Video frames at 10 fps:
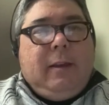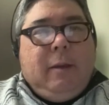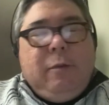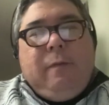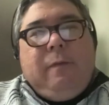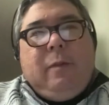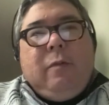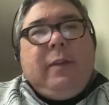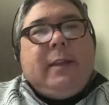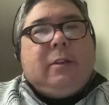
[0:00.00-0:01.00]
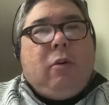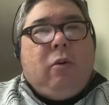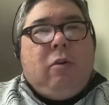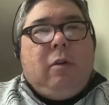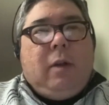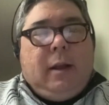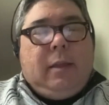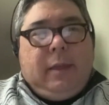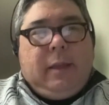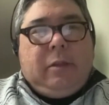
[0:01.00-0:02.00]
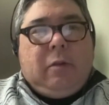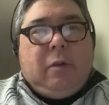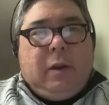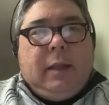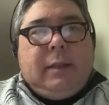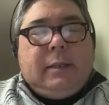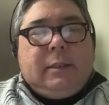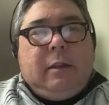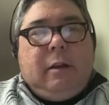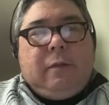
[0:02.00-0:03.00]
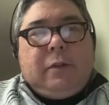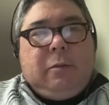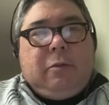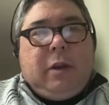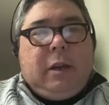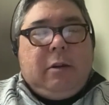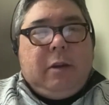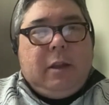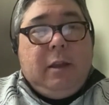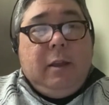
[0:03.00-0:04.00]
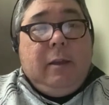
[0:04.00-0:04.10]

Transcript: The movie as a whole, I think it does allow for some gray area,